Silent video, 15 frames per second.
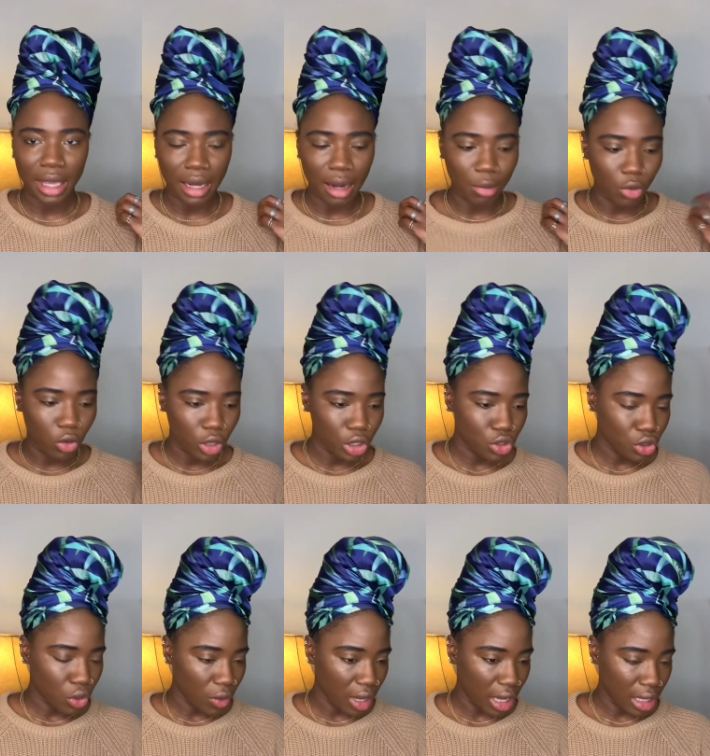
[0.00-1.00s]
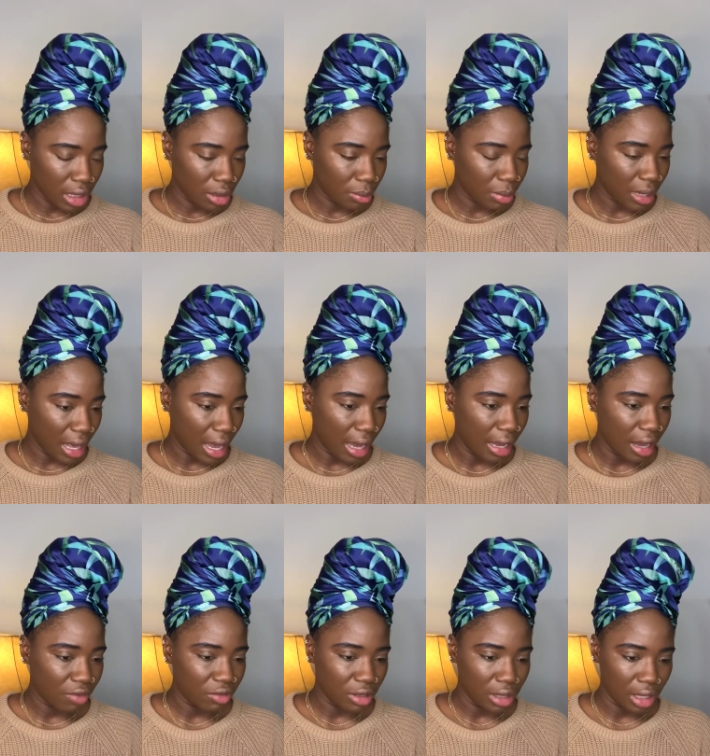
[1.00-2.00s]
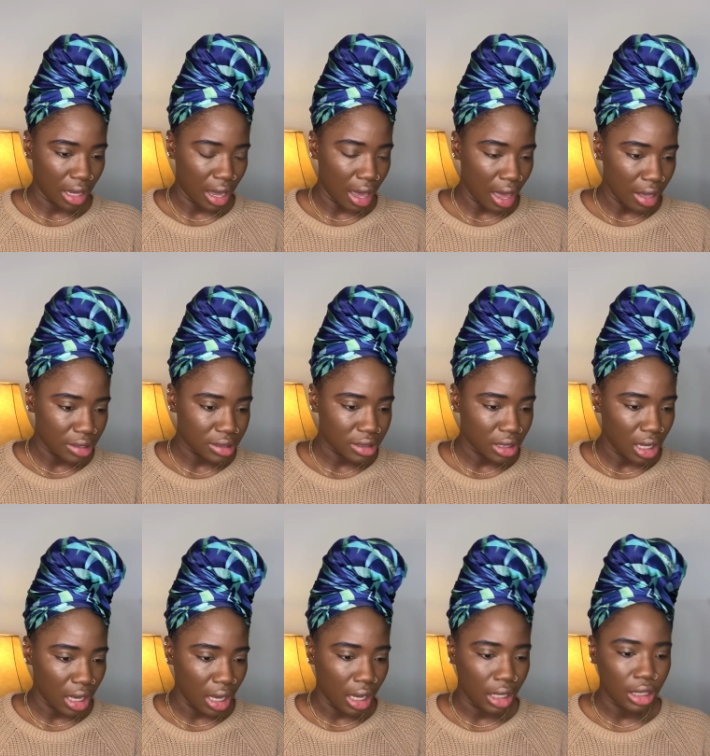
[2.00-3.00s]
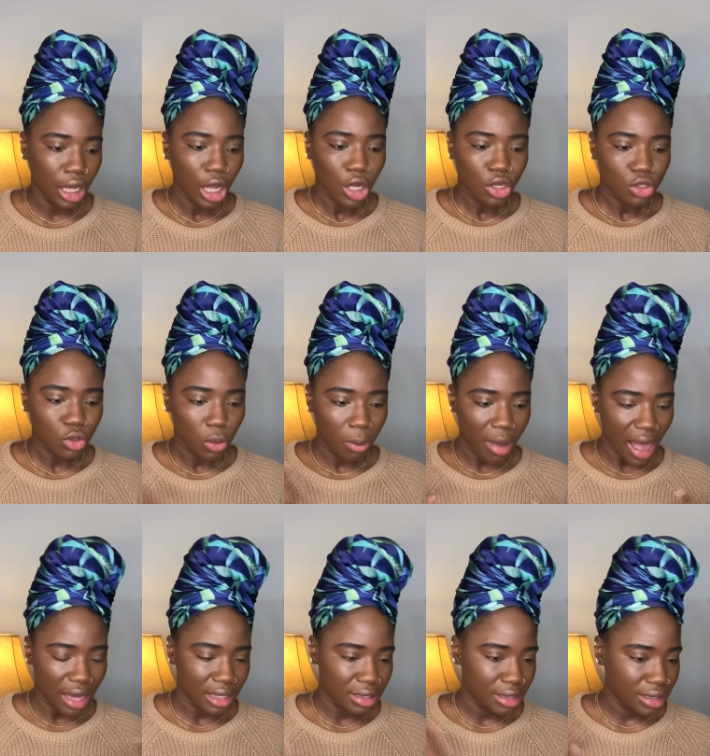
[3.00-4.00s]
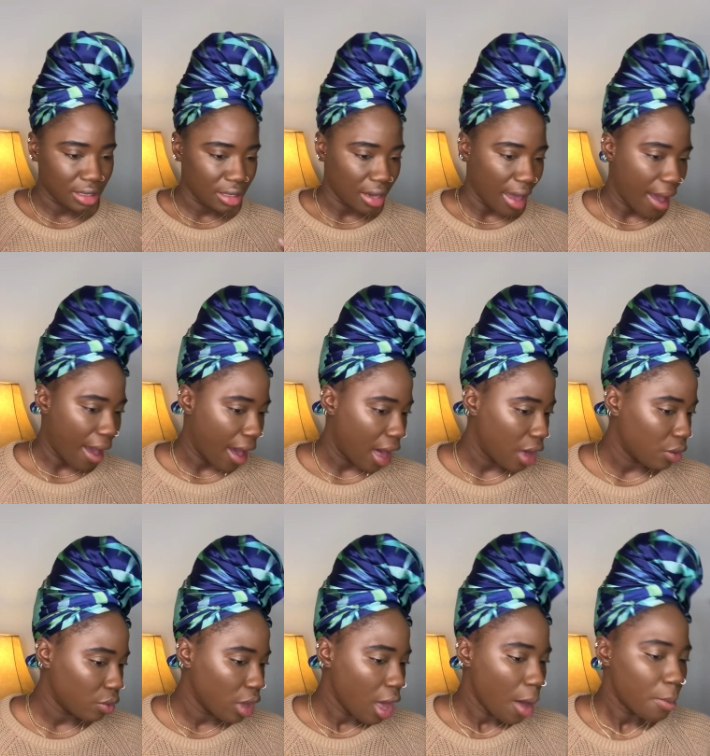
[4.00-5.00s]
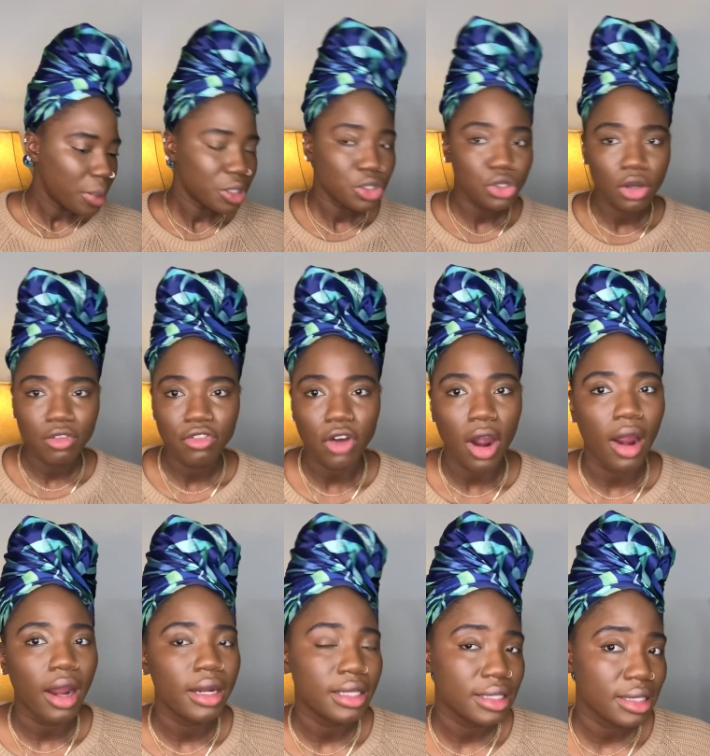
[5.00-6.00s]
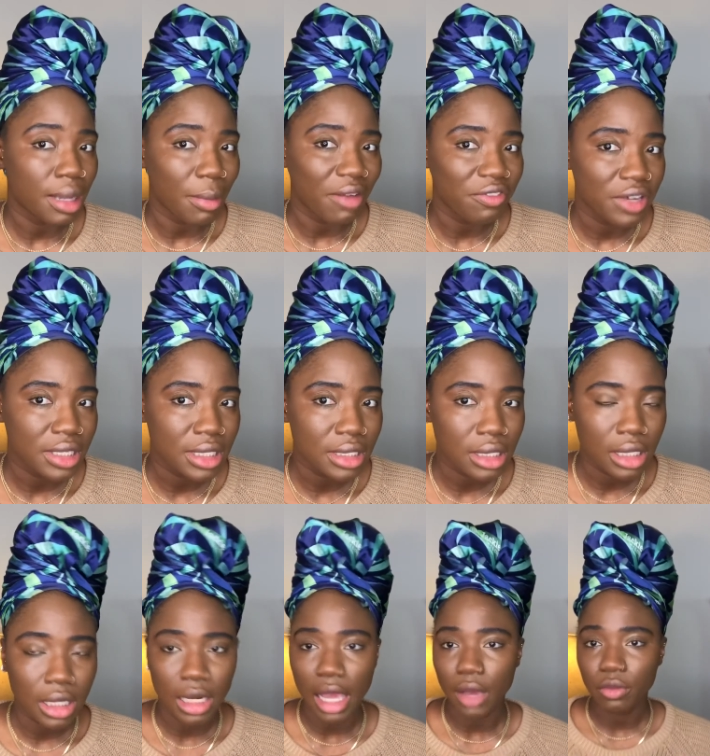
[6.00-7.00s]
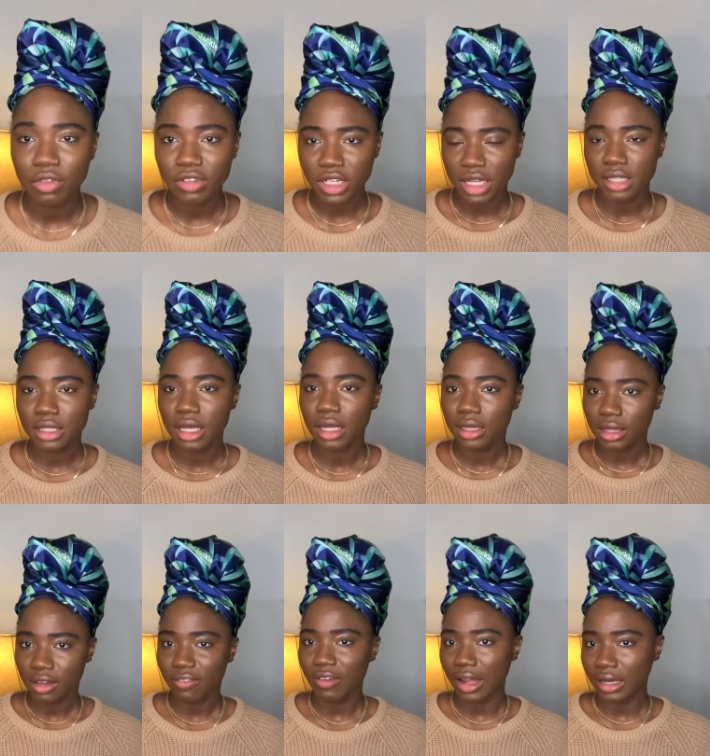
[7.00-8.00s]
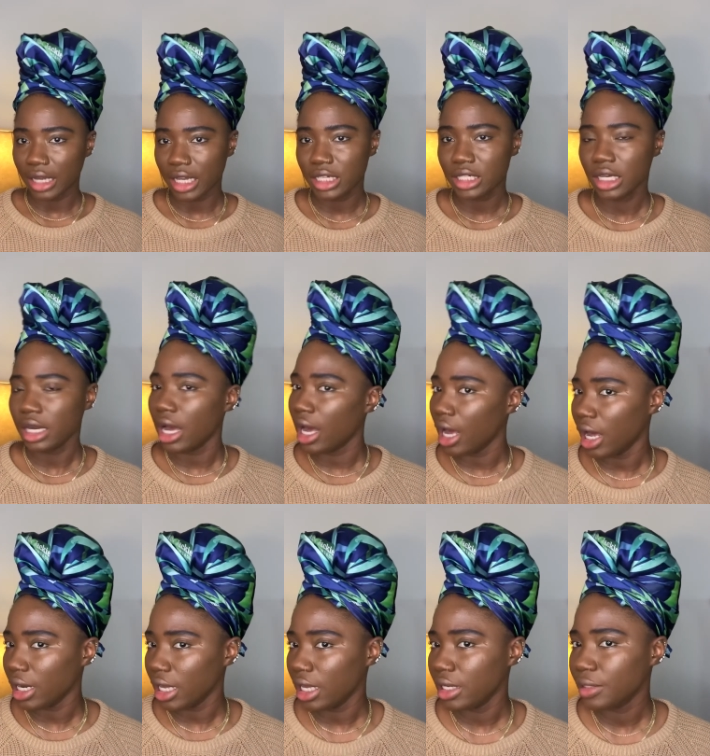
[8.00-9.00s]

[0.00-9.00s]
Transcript: I'm going to go ahead and apply everything else on to balance it out. But so far, this is how my face is looking like with just the foundation on it.